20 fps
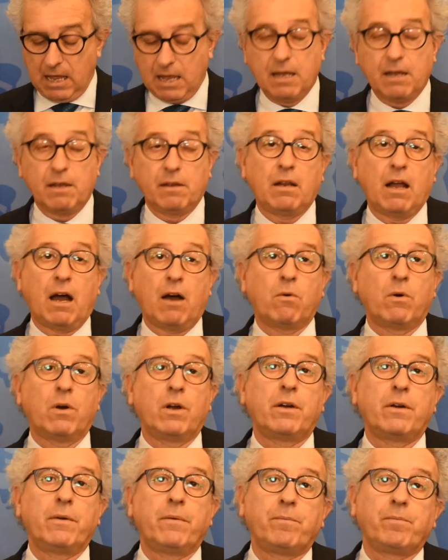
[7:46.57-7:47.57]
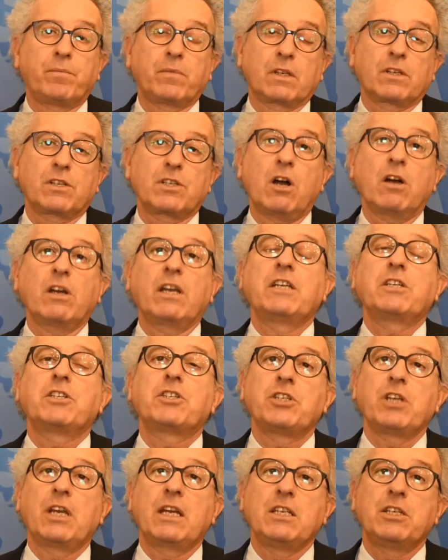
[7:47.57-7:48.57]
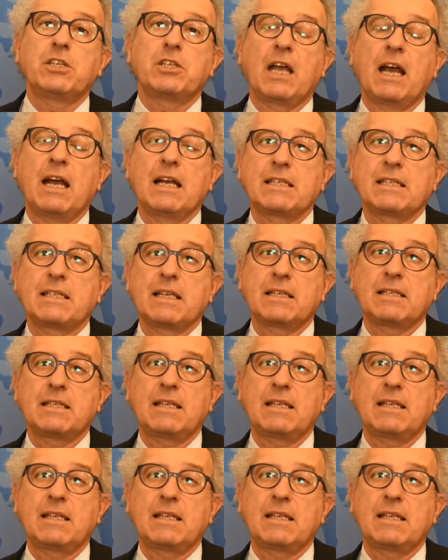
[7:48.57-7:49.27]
Our stock exchange has